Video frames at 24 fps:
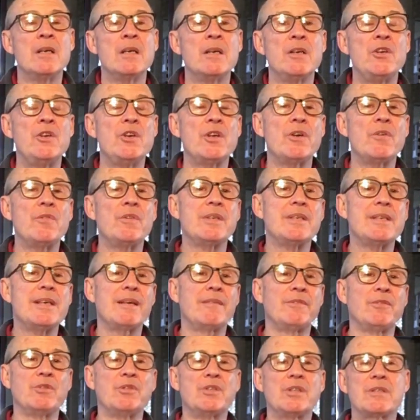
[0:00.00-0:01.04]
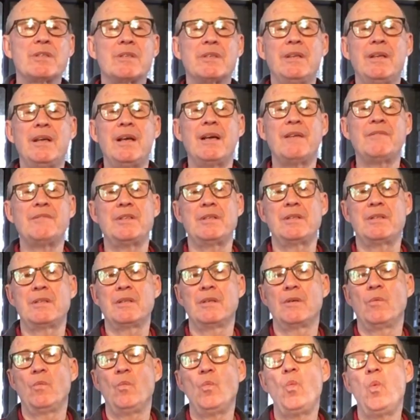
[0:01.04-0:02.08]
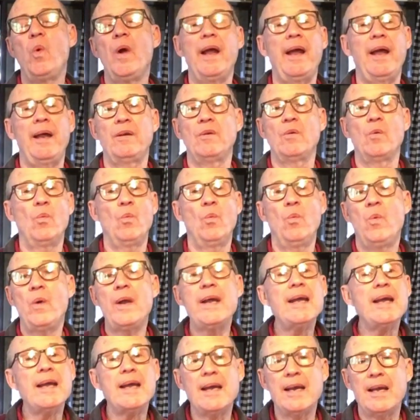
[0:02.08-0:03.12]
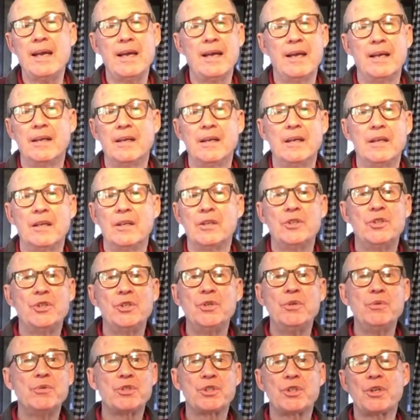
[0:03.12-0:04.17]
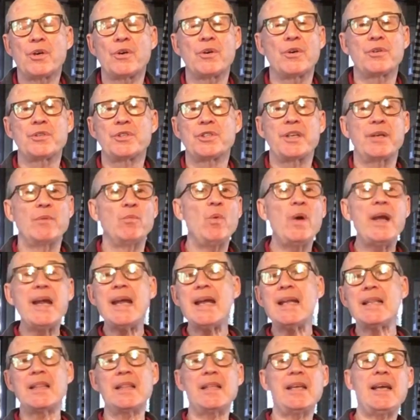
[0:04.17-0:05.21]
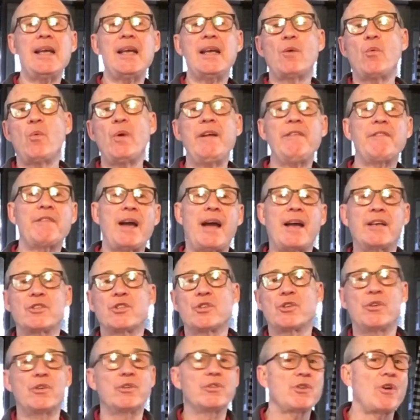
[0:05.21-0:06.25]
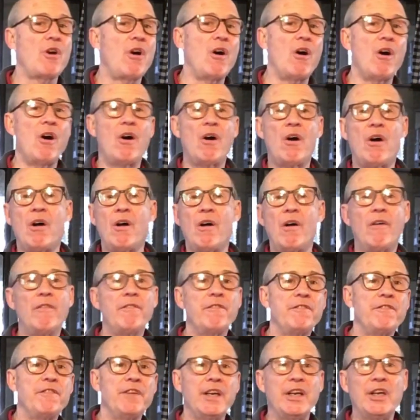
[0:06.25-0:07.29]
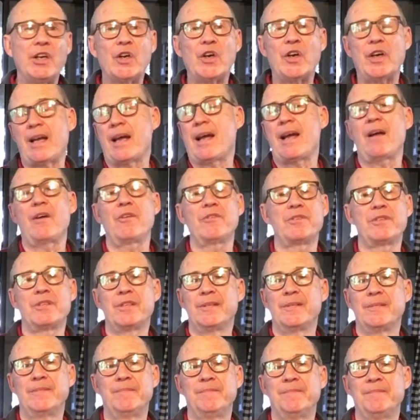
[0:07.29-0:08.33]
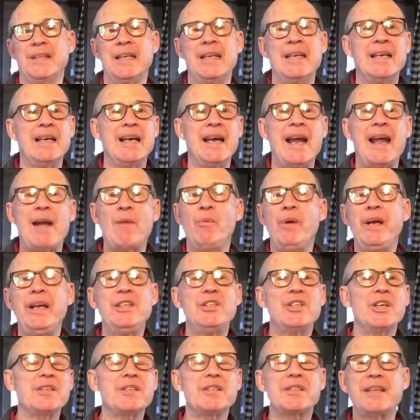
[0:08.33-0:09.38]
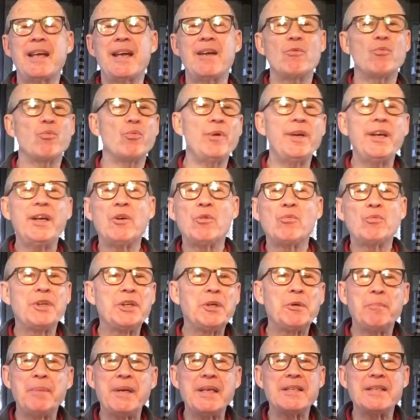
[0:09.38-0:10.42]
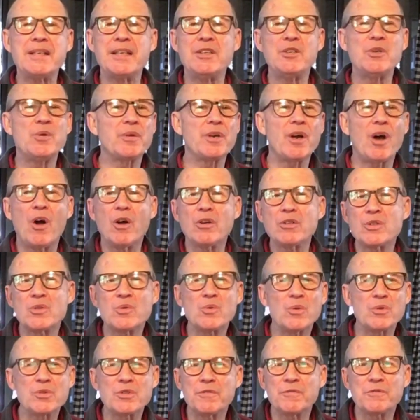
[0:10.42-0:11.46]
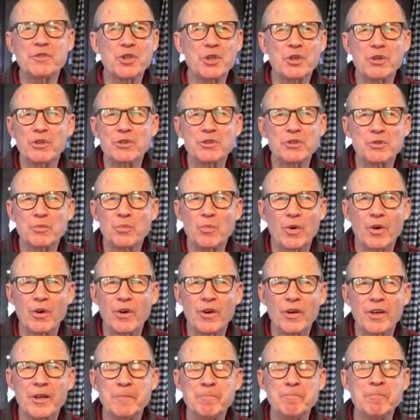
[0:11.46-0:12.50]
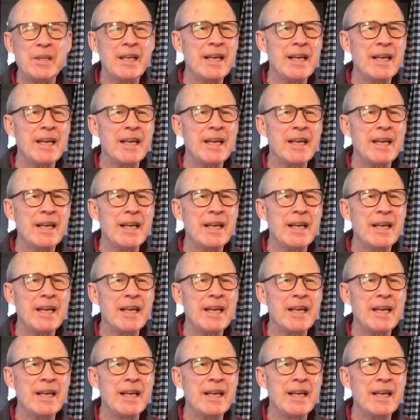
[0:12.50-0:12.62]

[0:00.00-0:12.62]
You know, the devil just loves when we do church and we think we've got church all figured out. And we just stay real, real busy doing all sorts of church work.